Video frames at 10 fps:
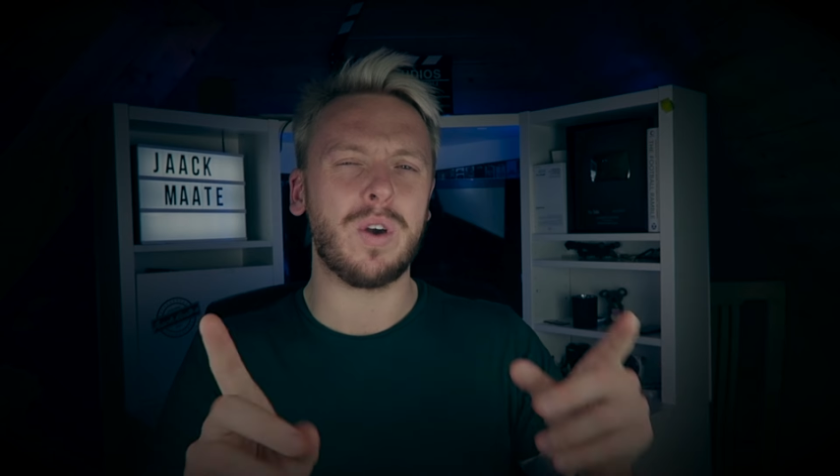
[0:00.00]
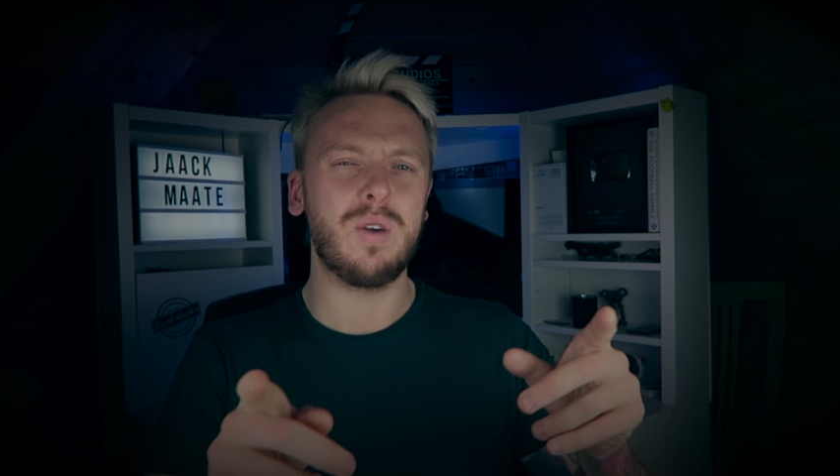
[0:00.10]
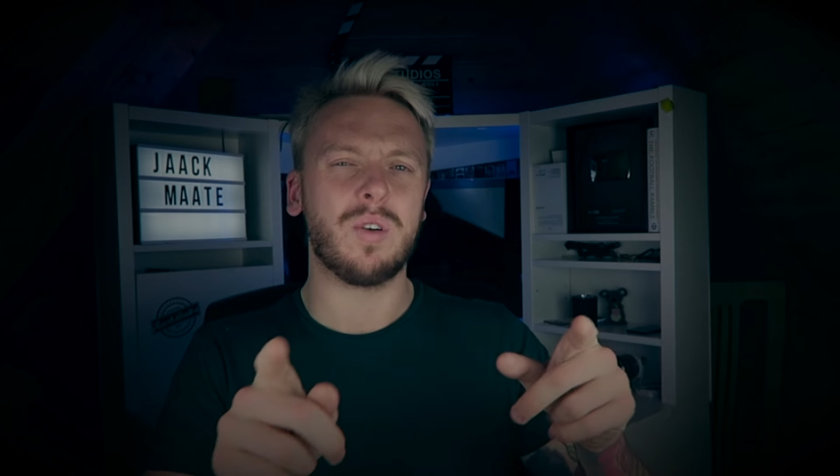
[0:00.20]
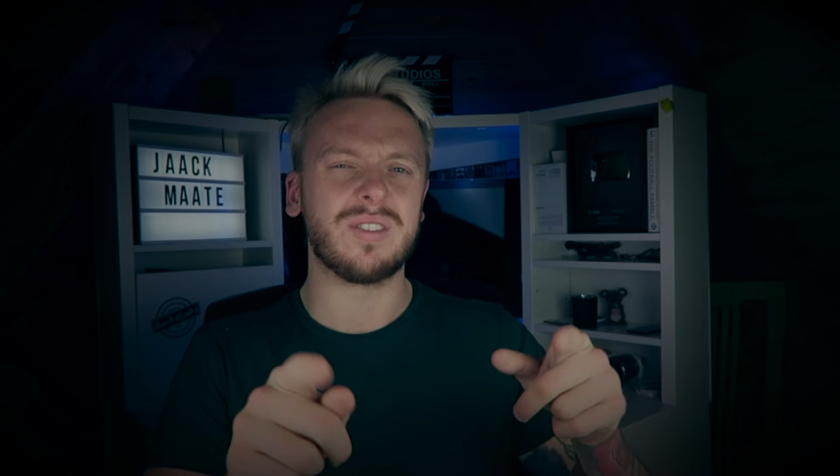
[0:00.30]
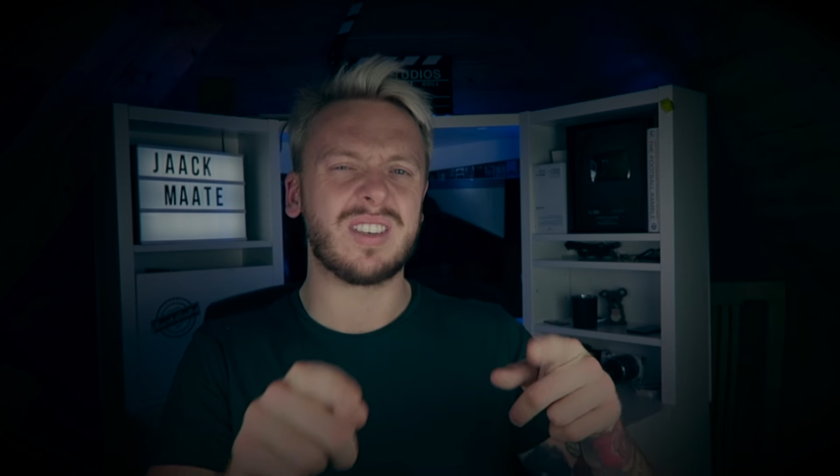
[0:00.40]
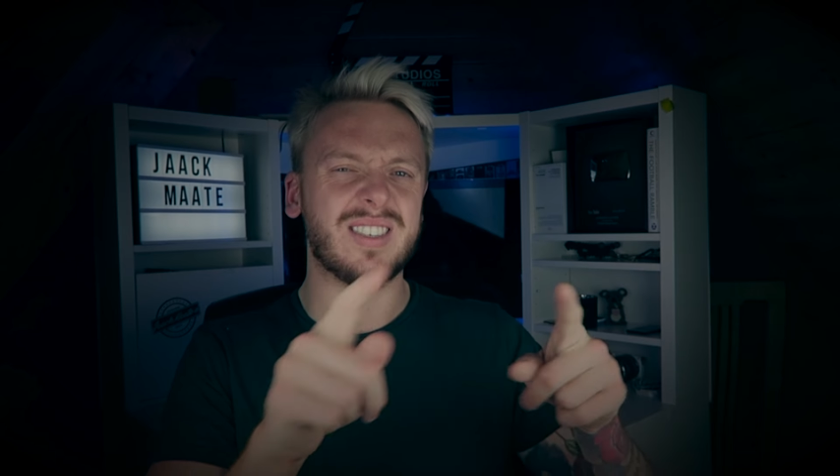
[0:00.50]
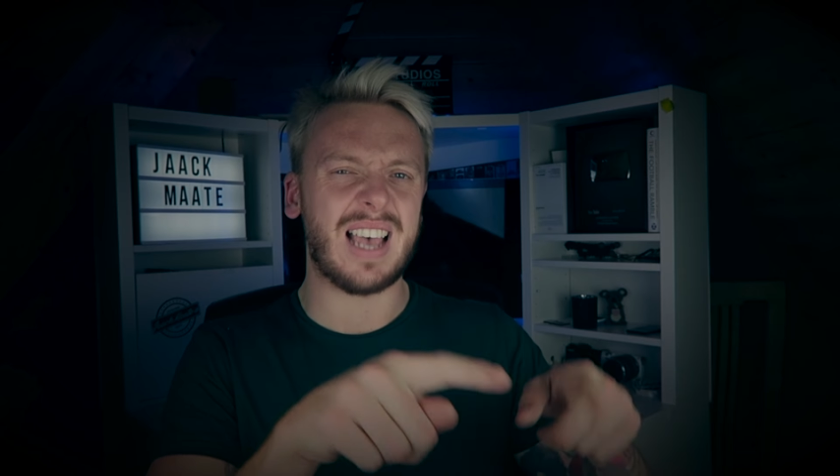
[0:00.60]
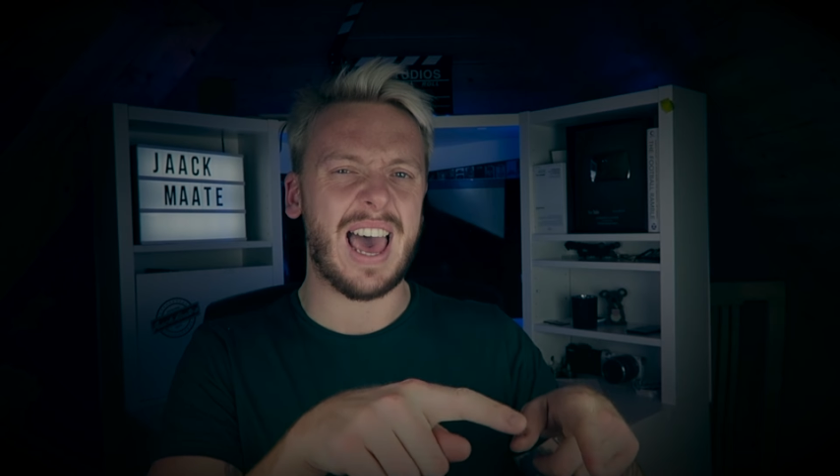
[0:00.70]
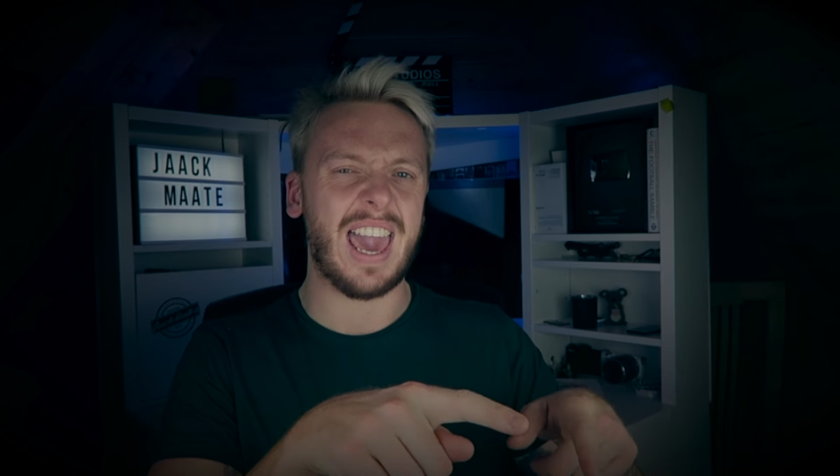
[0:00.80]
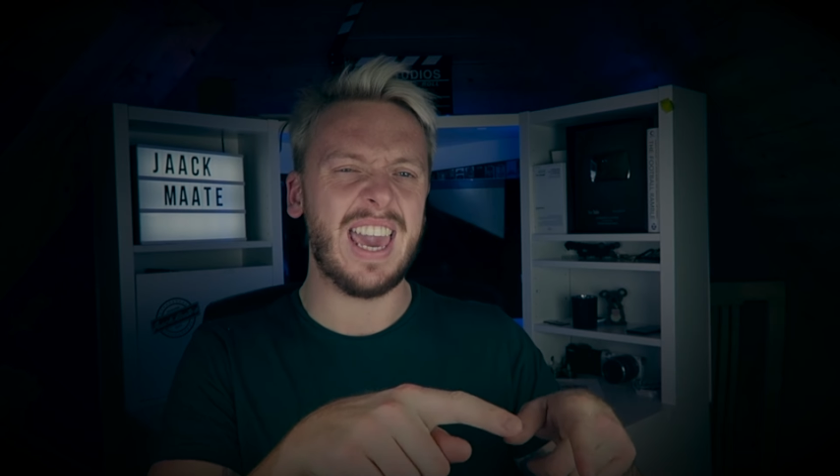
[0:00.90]
what you want to
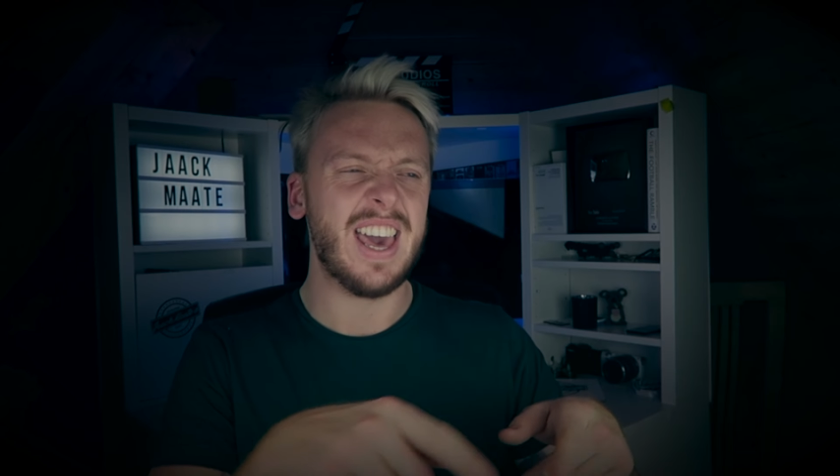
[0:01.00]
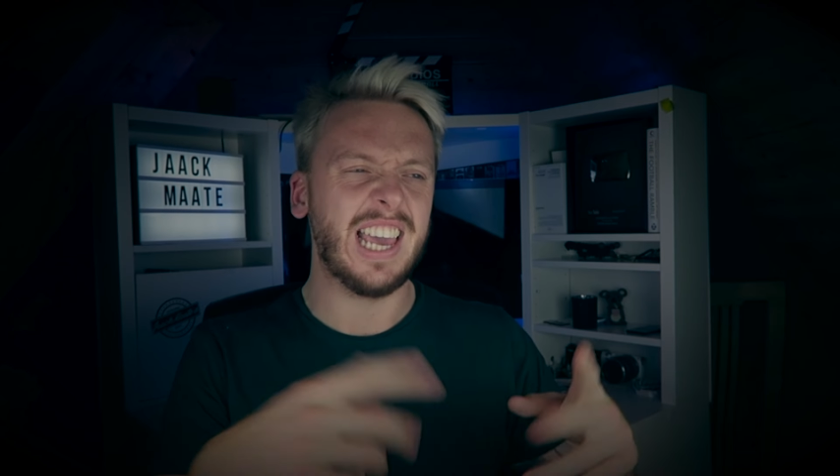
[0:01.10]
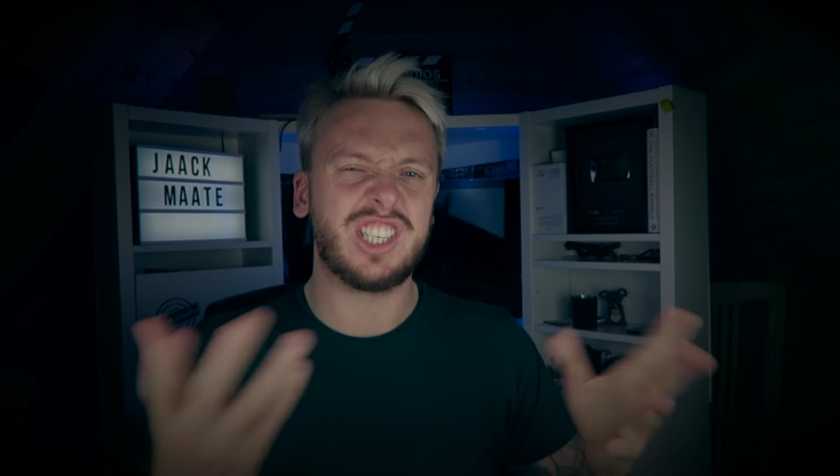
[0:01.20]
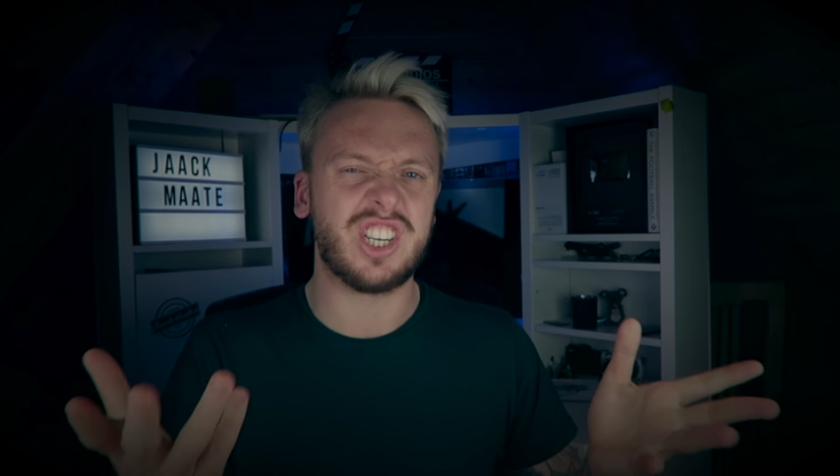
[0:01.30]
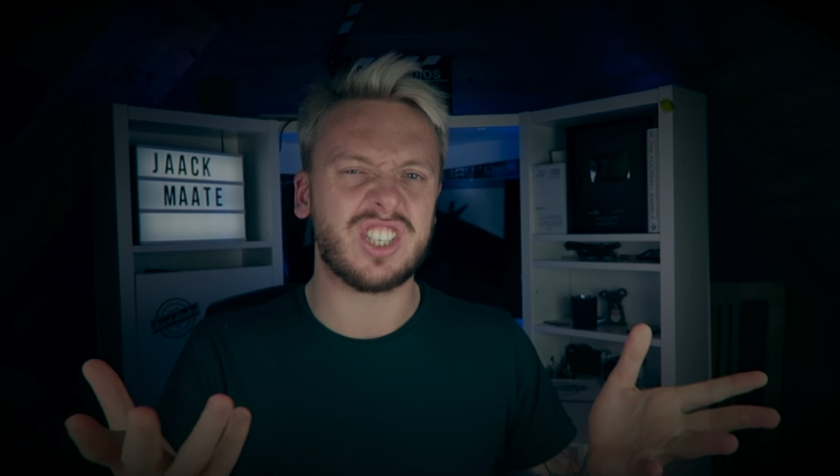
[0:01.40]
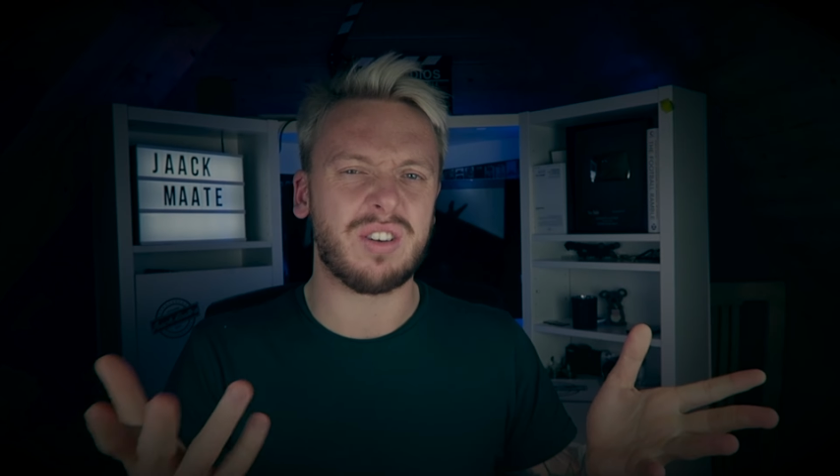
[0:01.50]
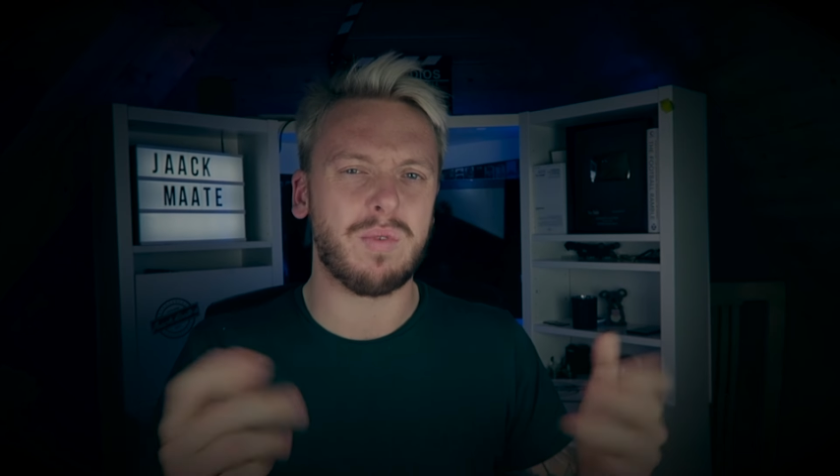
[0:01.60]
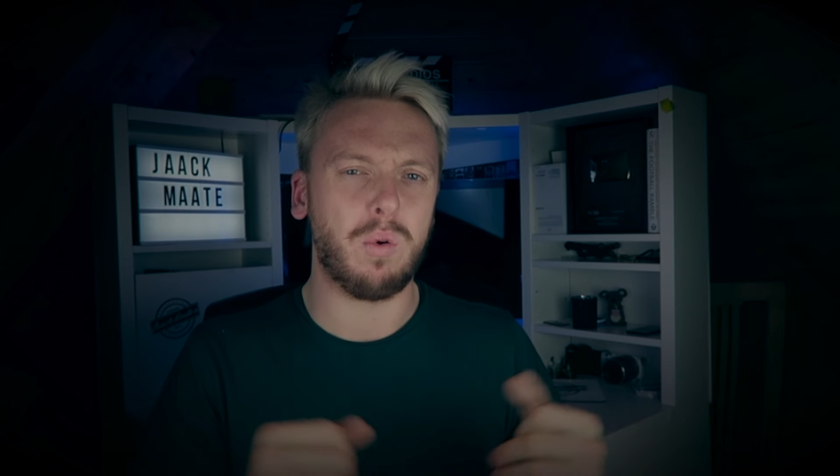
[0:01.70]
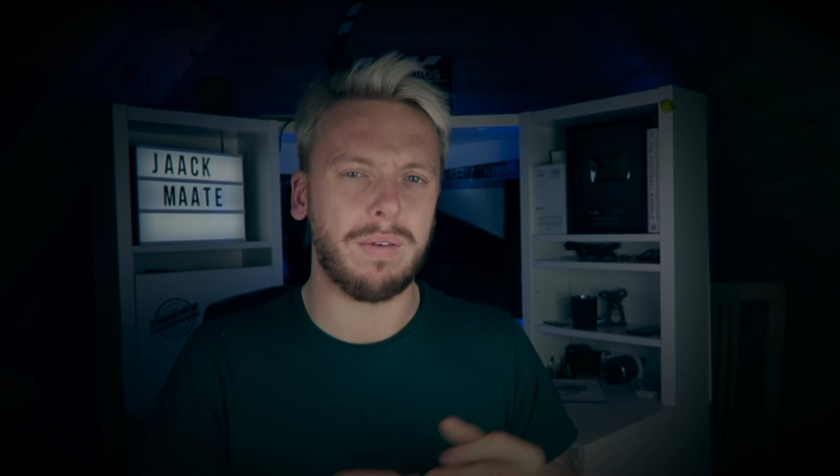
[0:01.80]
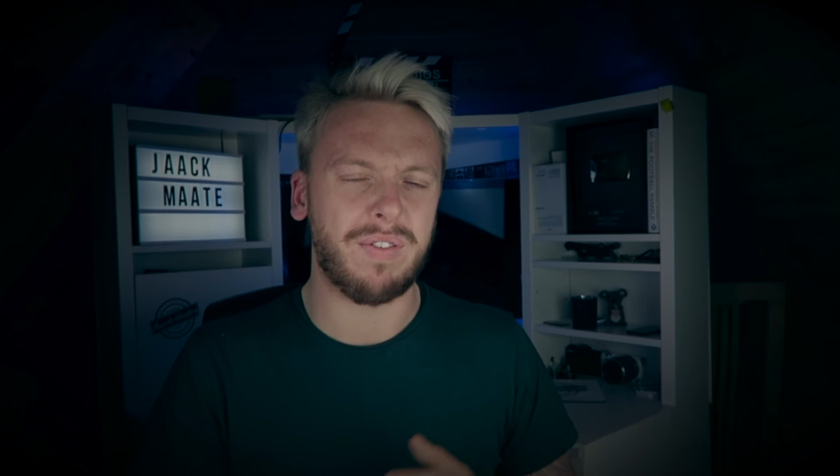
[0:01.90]
say is just a rule